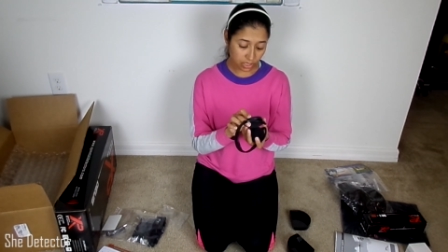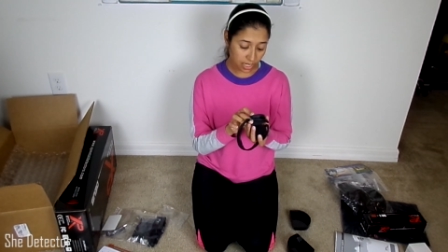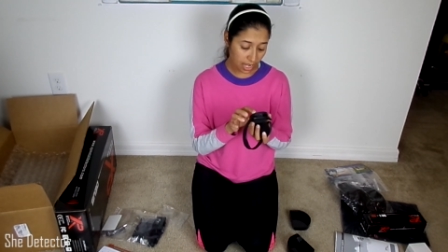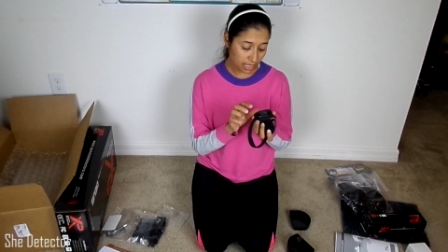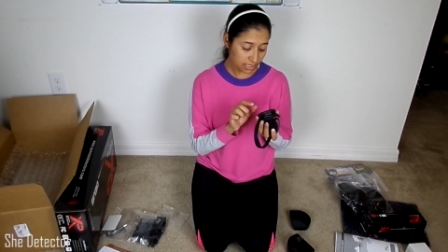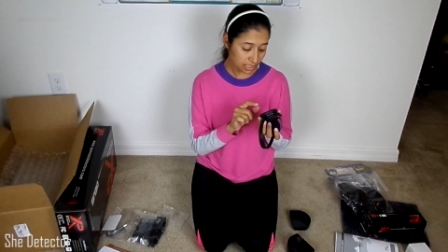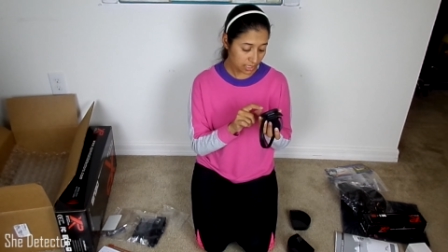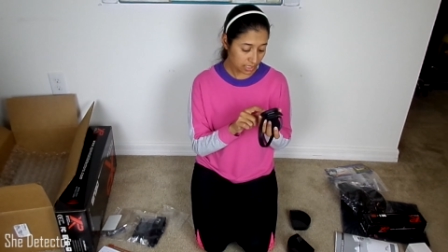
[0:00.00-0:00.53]

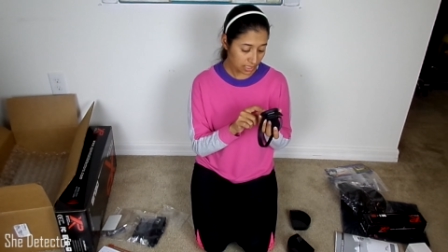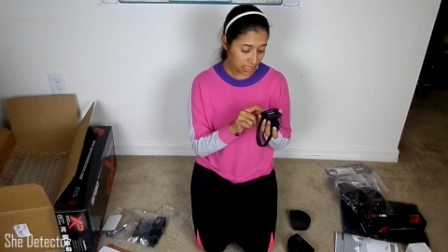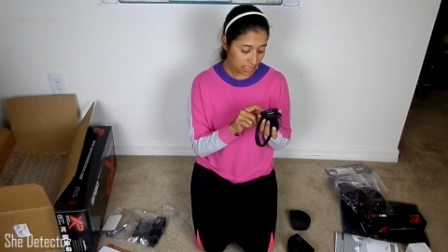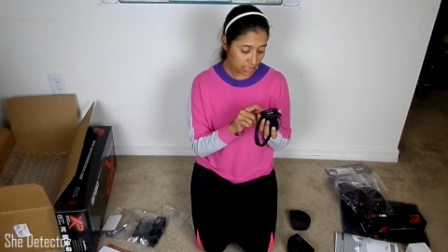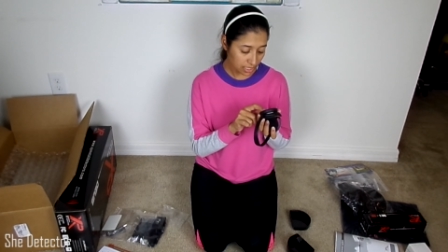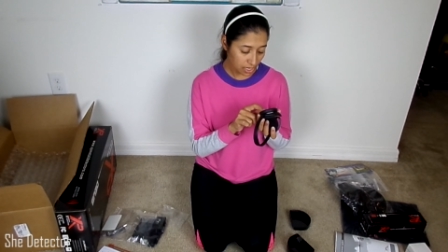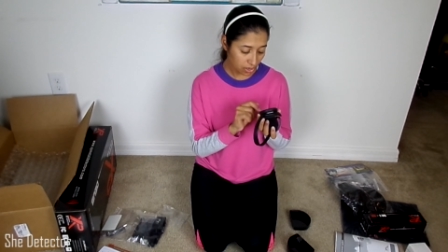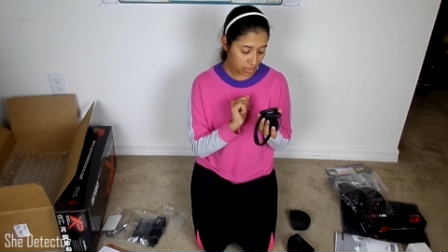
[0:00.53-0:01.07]
Yes, and it does
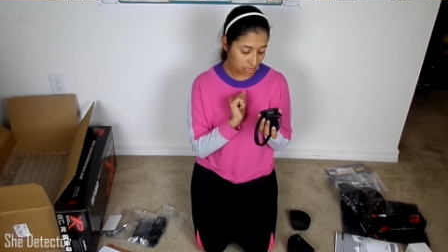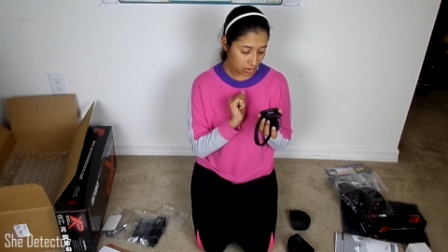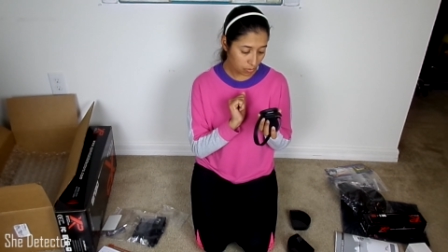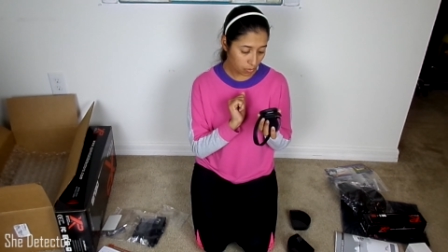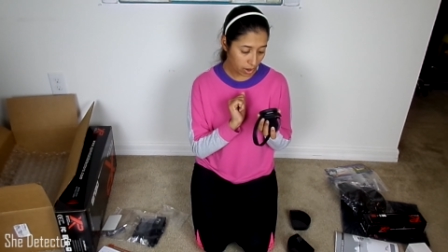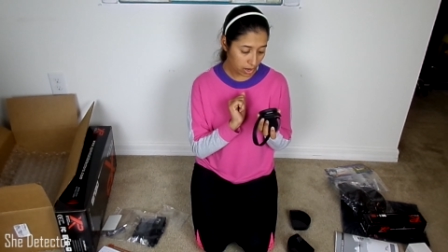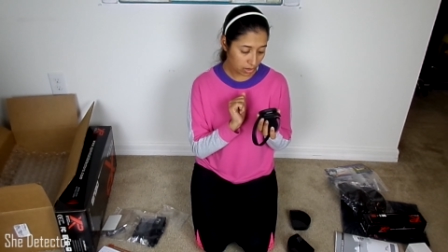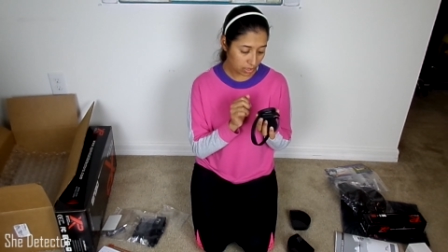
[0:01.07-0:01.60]
say on here
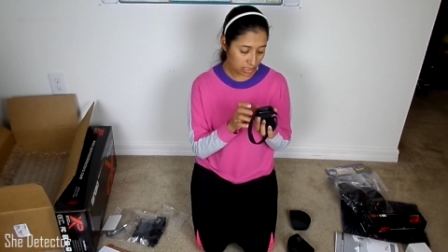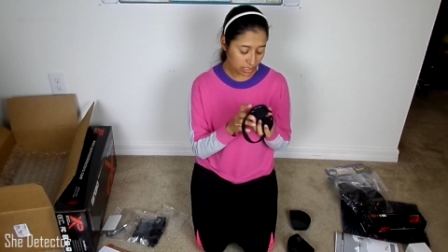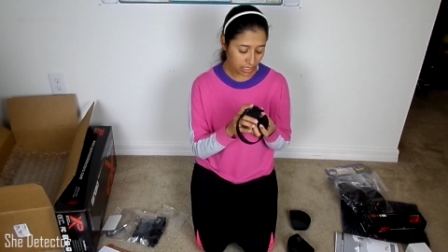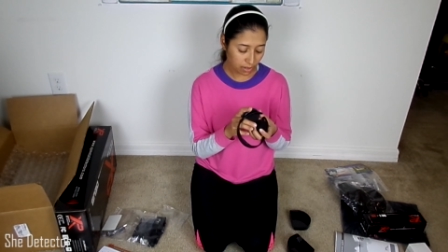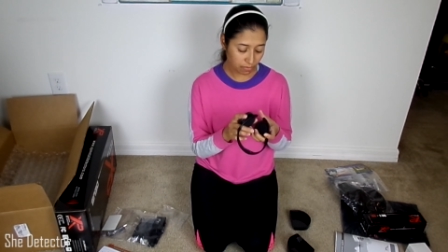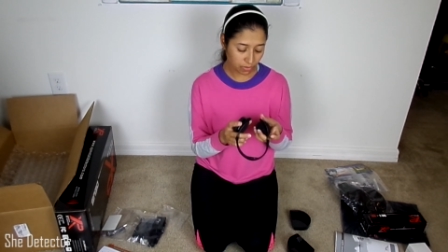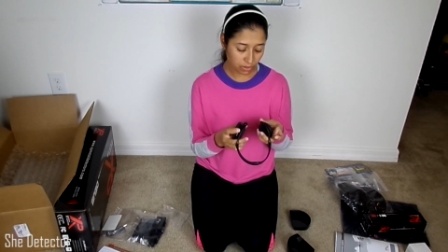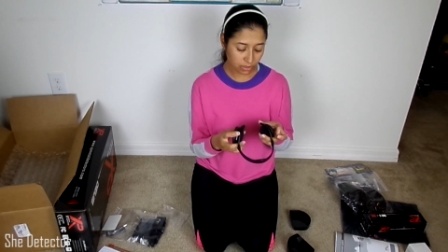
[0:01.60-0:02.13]
wireless
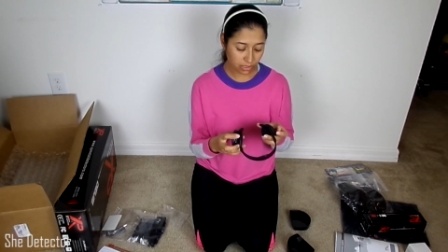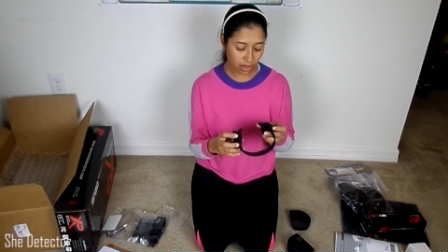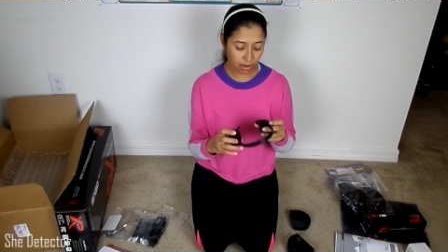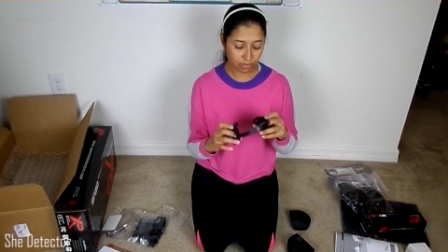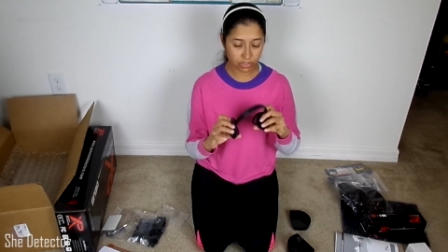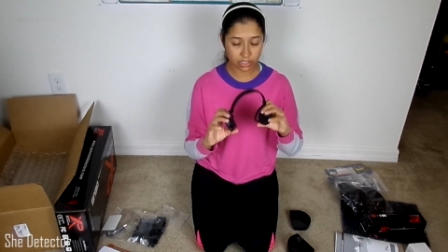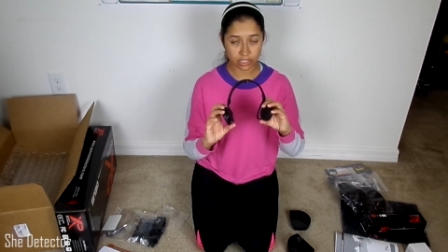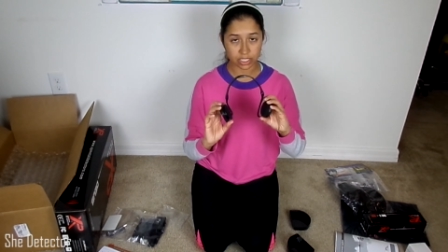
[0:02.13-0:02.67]
headphones.
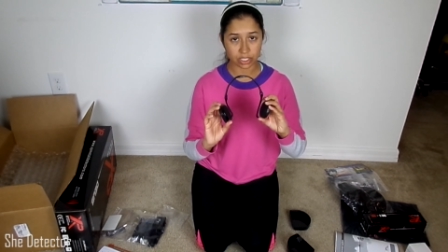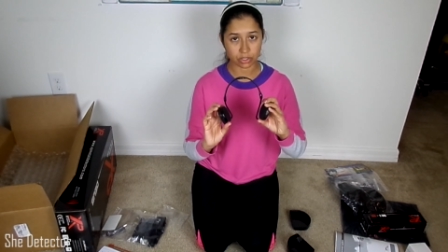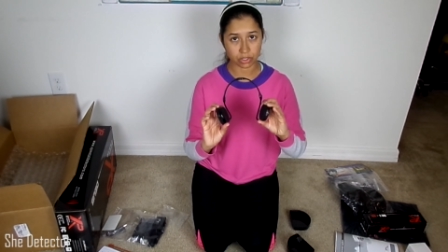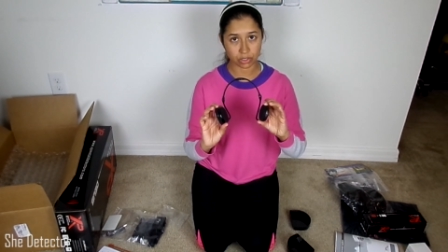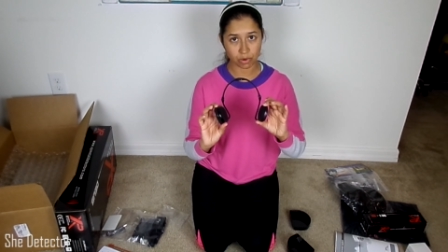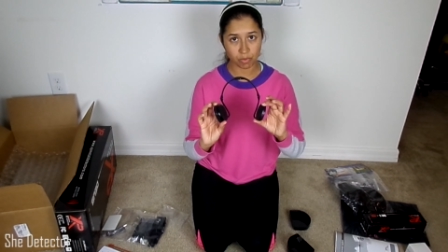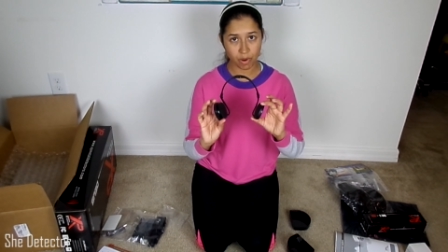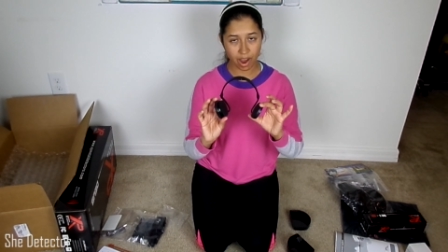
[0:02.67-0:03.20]
Obviously, there's
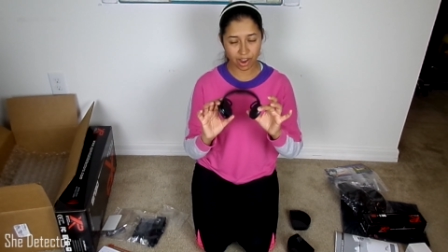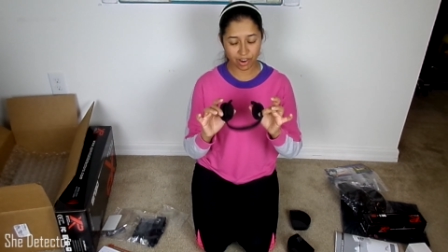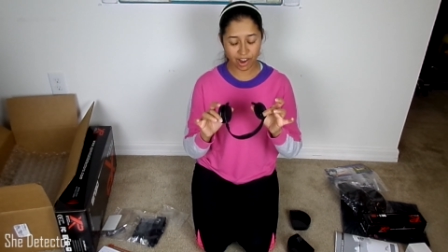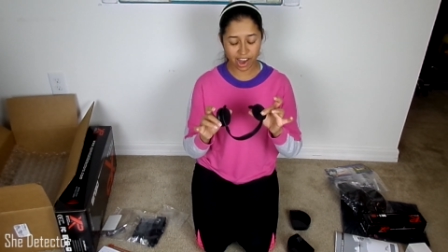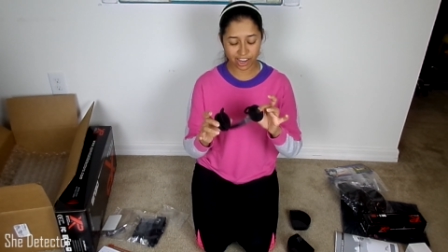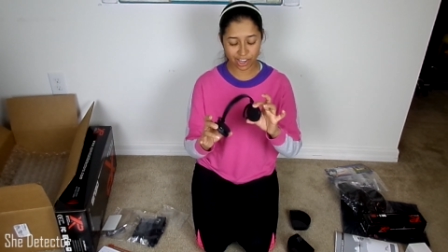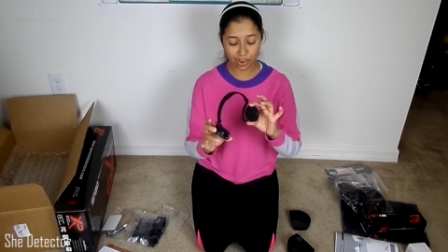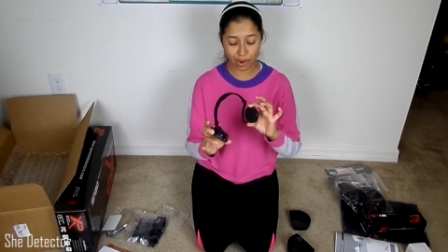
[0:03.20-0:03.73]
no wire
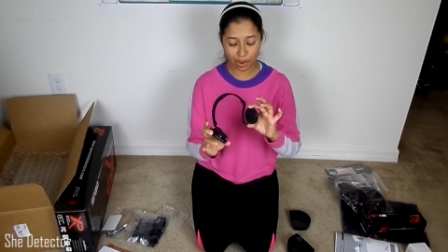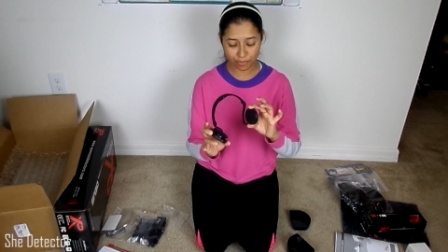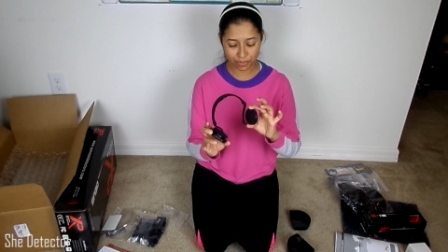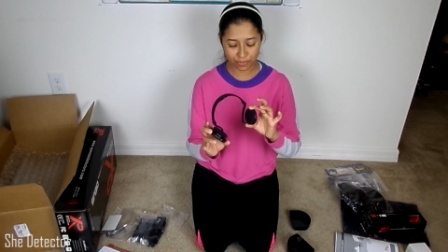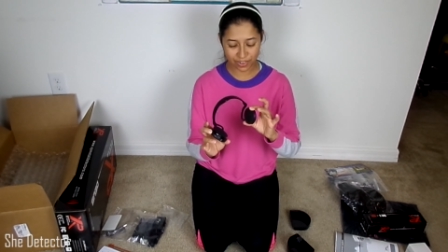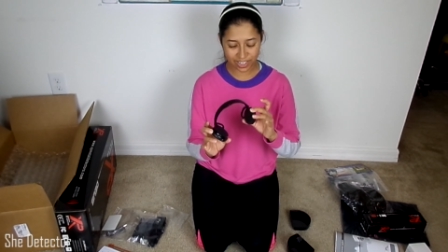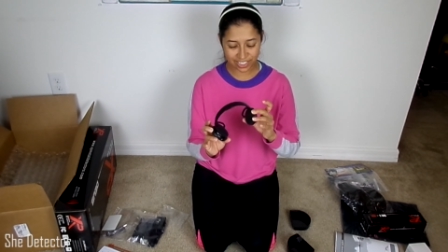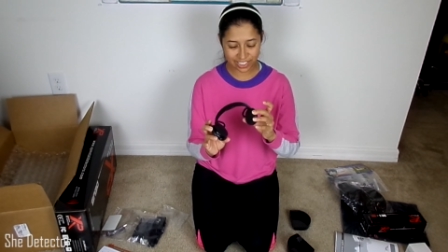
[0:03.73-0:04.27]
hanging off of
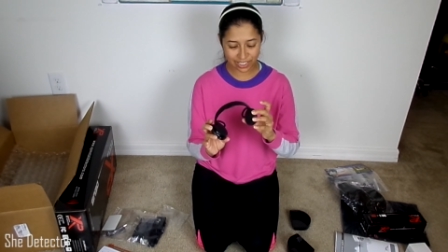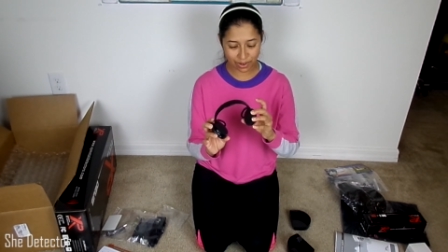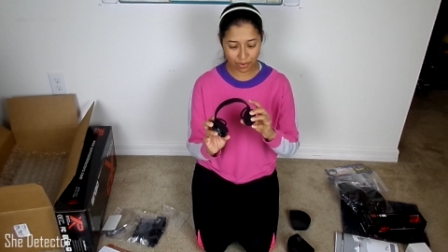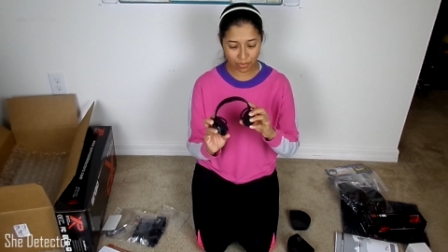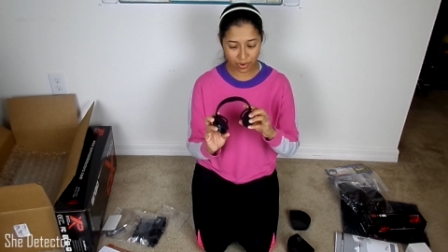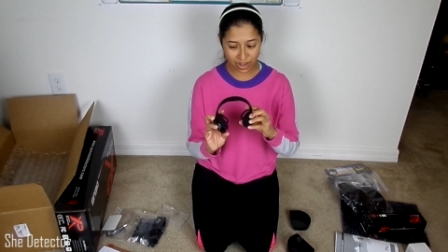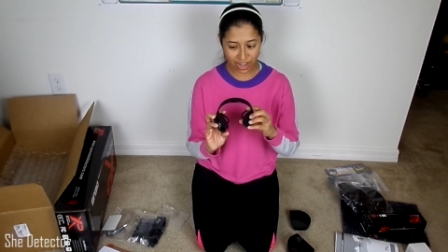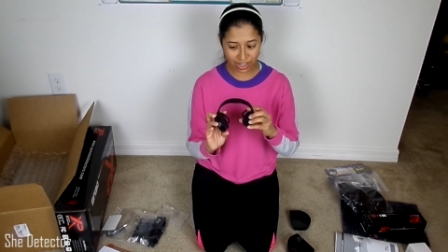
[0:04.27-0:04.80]
it, so
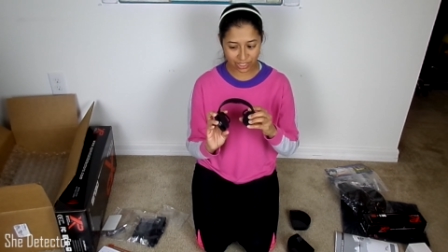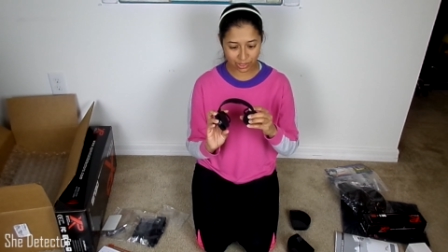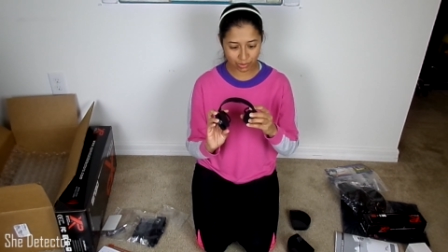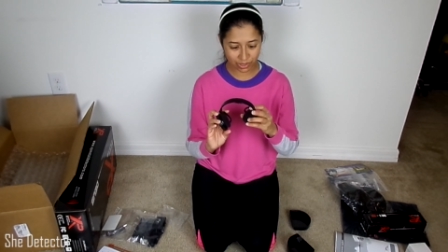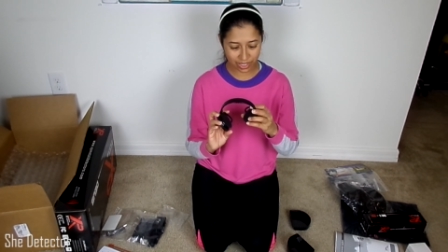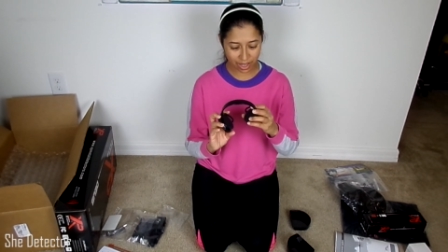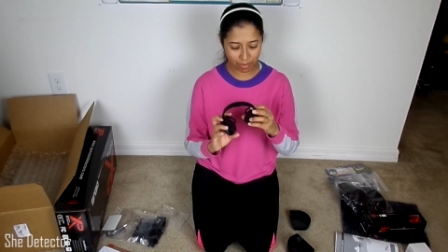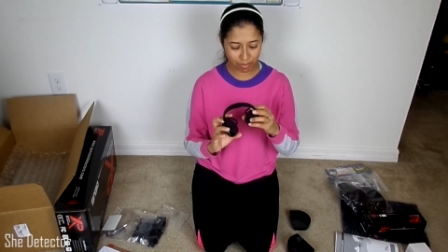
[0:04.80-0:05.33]
what else would they